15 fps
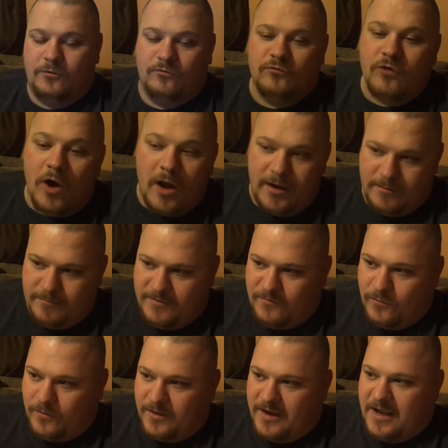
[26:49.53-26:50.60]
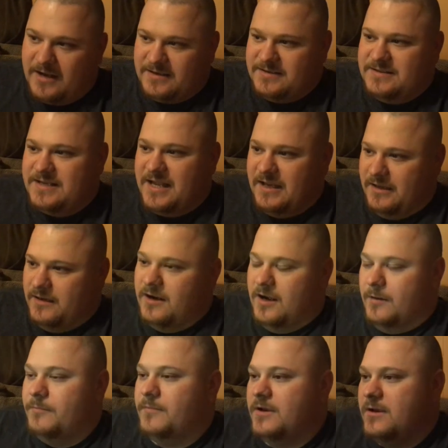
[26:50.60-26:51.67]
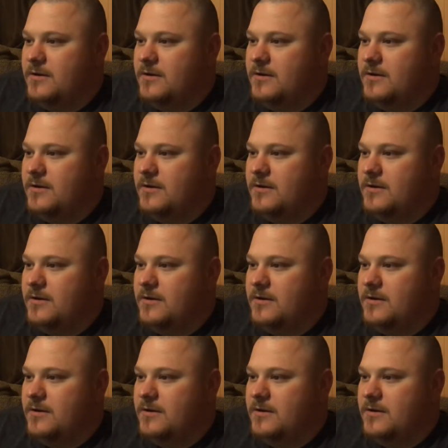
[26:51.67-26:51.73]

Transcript: run before they got taken up.